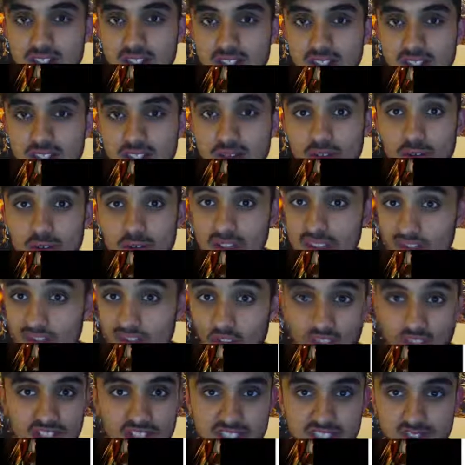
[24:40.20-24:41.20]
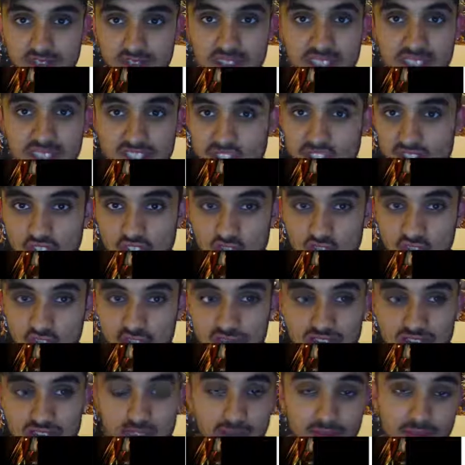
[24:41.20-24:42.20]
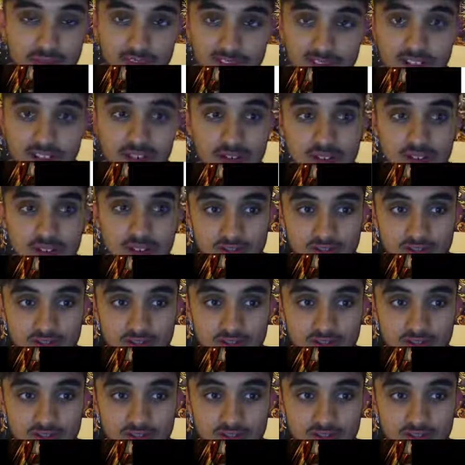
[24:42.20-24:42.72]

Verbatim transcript: Of course, Dr. Savannah's such a great villain throughout.